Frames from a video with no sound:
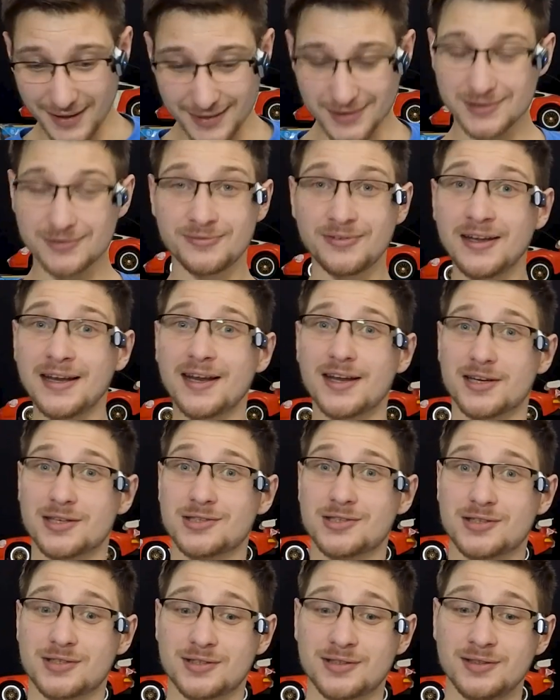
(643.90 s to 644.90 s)
It's
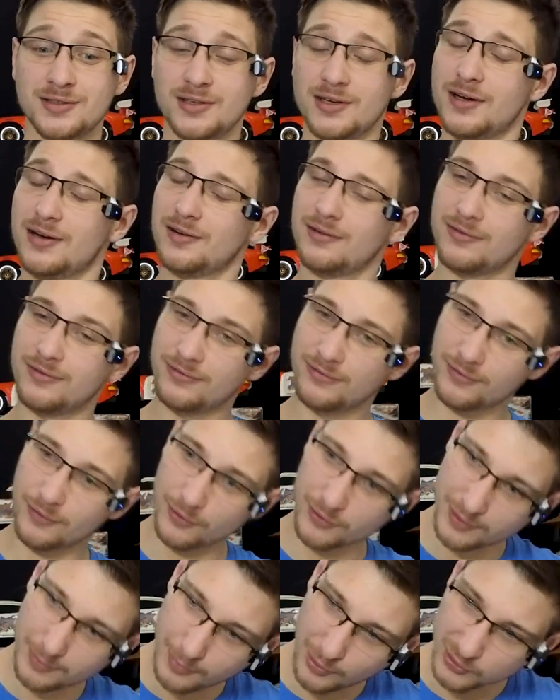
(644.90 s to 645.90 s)
finished,
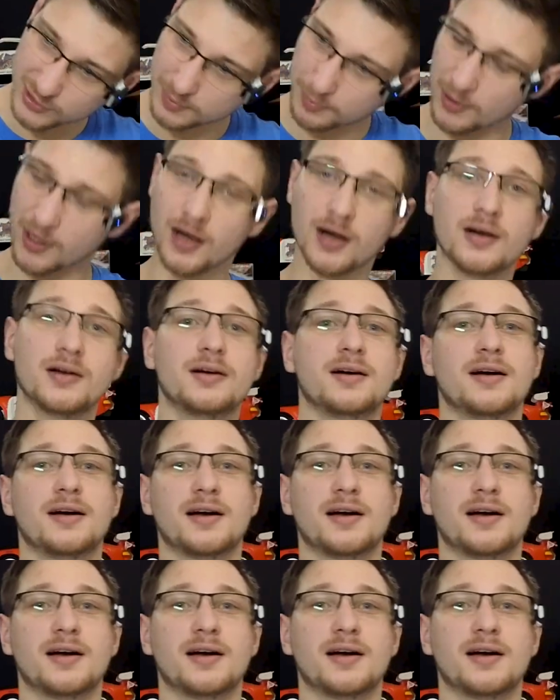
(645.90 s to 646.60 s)
for the most part.